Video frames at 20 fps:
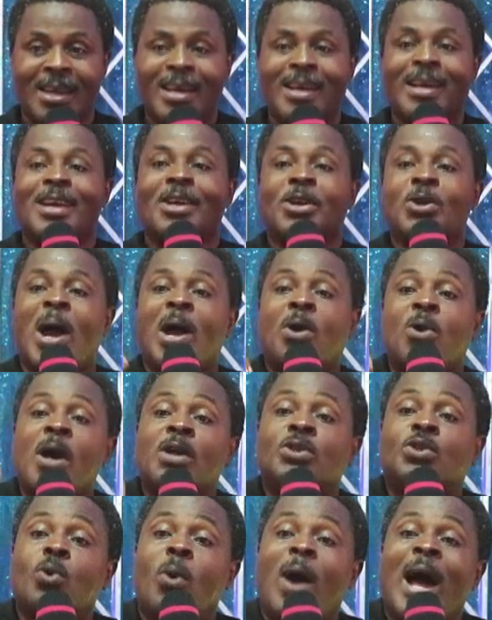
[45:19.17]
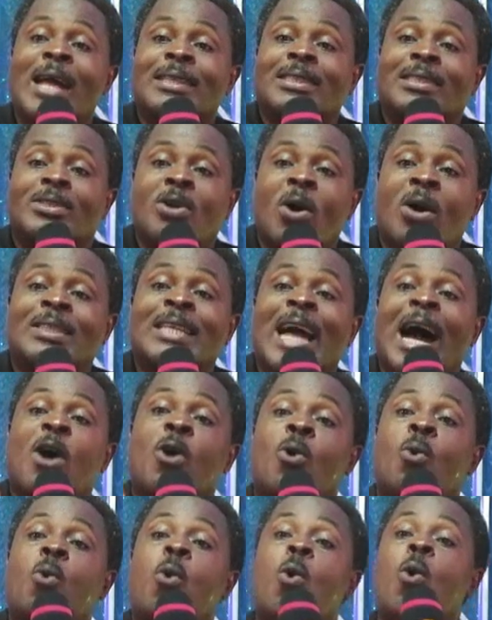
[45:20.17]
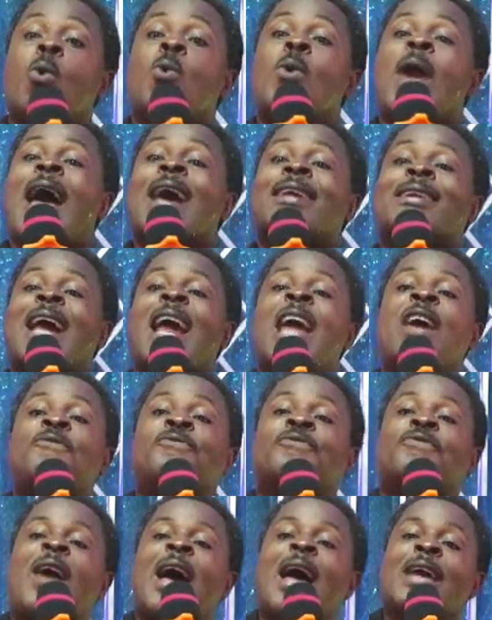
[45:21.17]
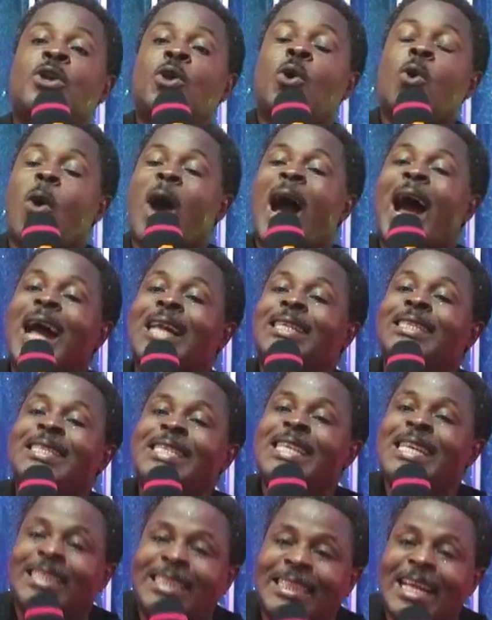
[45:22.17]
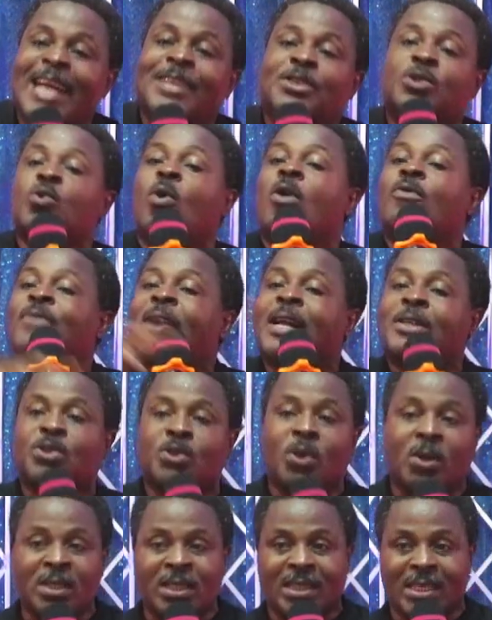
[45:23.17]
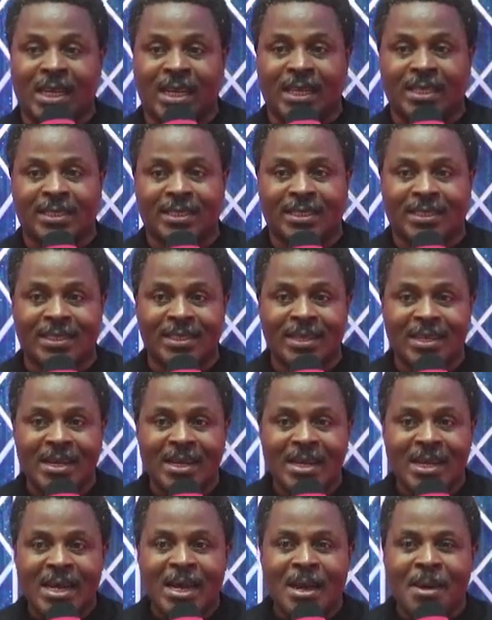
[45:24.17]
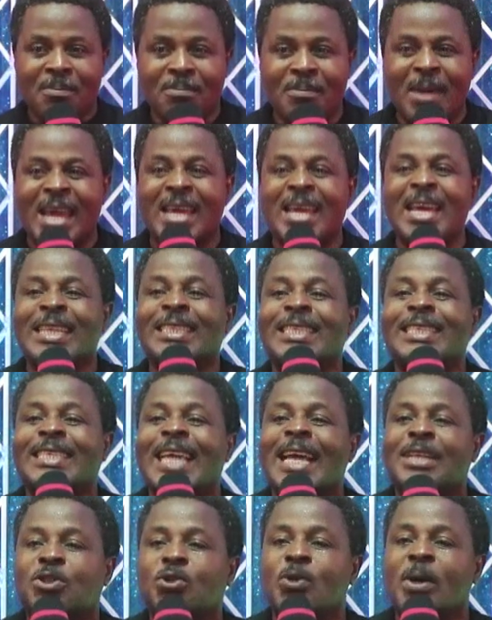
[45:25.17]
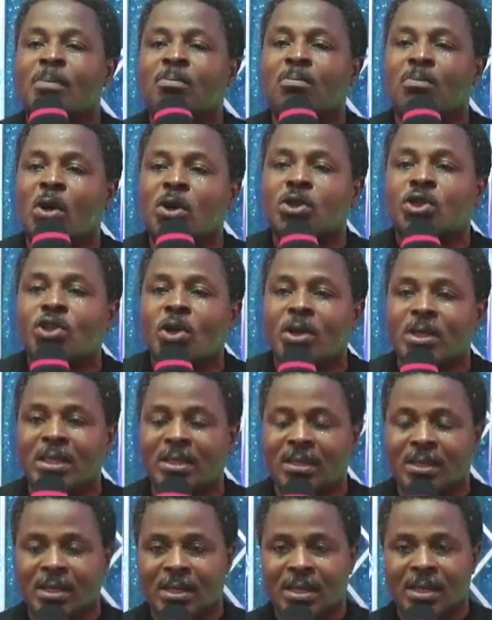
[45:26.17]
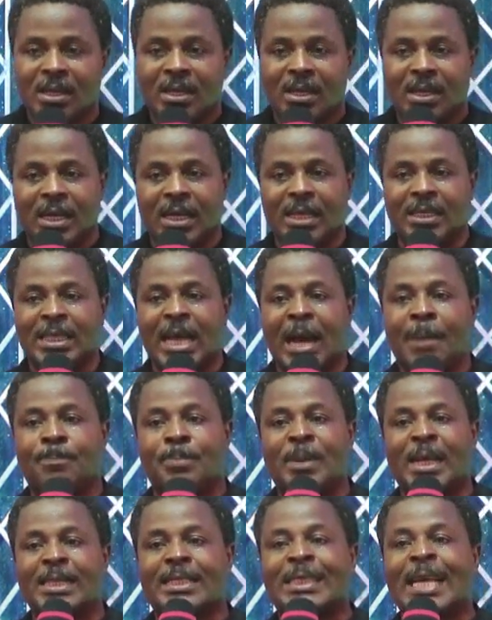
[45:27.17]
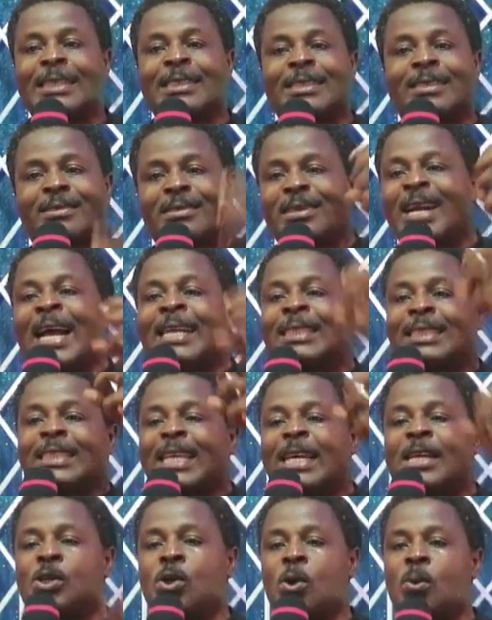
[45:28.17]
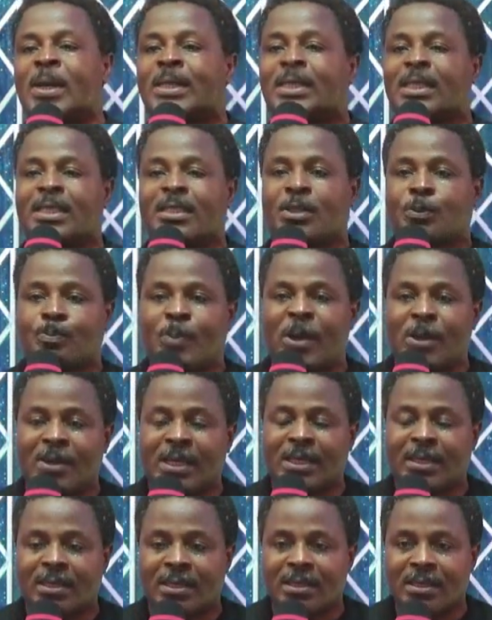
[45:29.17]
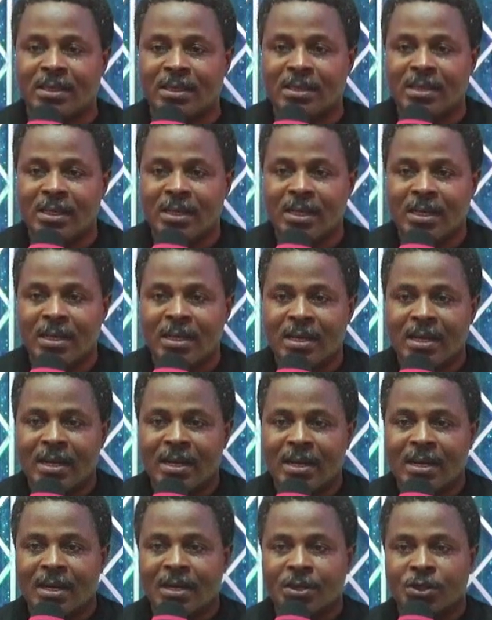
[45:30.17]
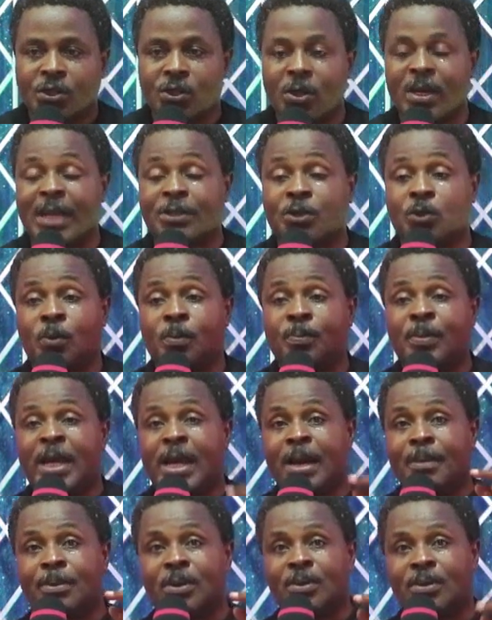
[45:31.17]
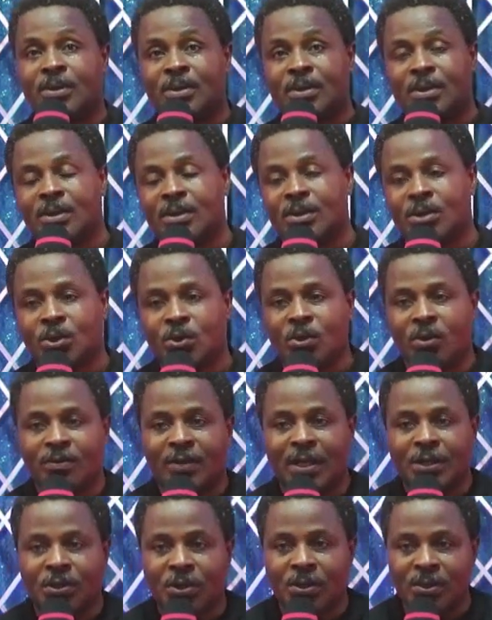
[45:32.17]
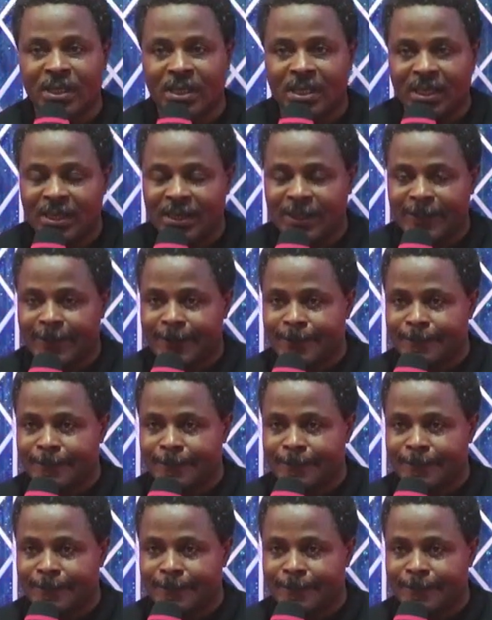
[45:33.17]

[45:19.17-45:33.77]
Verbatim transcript: You are going to ask God that wherever you are needed to overturn things, may He set you in motion in that place and strengthen you with His Spirit so that you'll be able to overturn things.